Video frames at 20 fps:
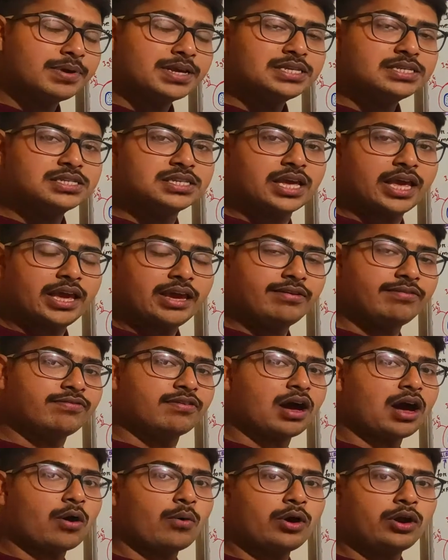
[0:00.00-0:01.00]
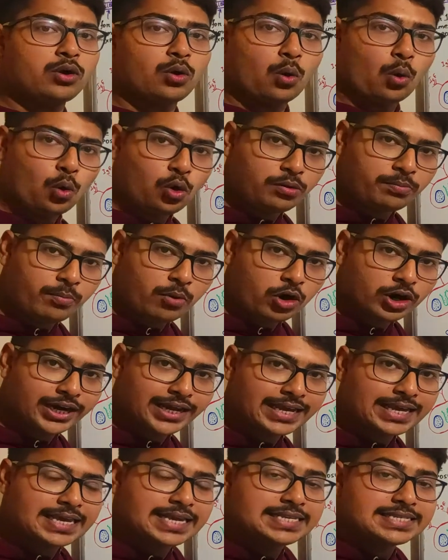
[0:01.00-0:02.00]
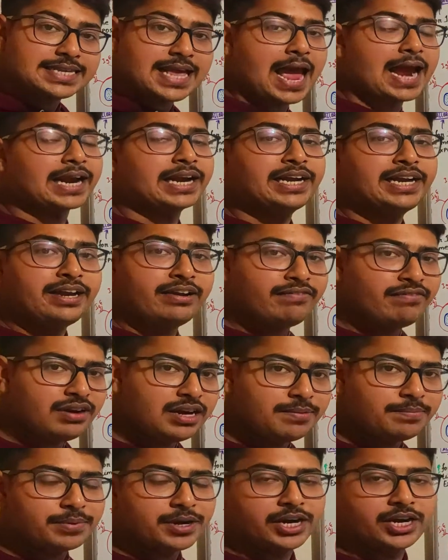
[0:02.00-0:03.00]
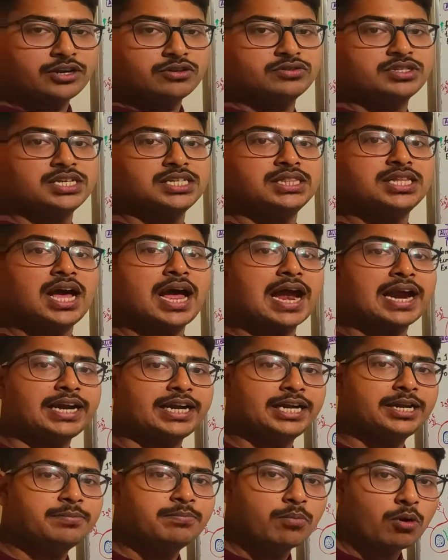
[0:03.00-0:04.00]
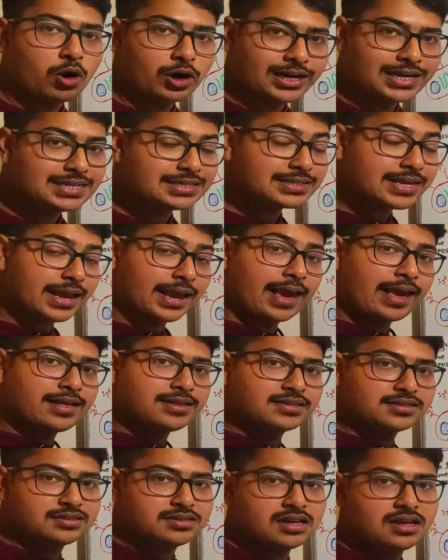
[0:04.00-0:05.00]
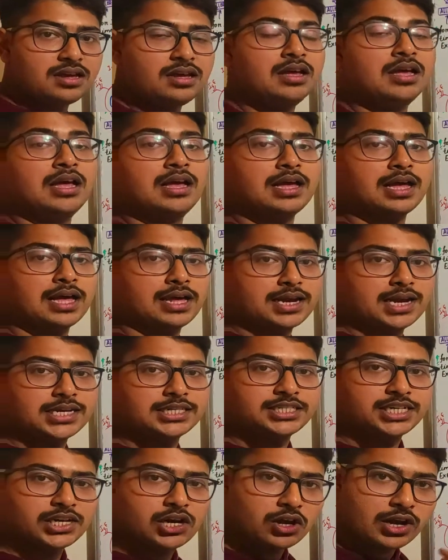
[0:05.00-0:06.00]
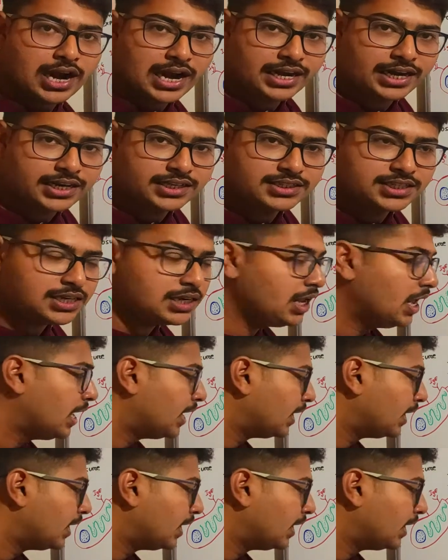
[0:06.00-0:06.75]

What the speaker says: means if our own body is actively producing the antibodies against the allergen or antigen,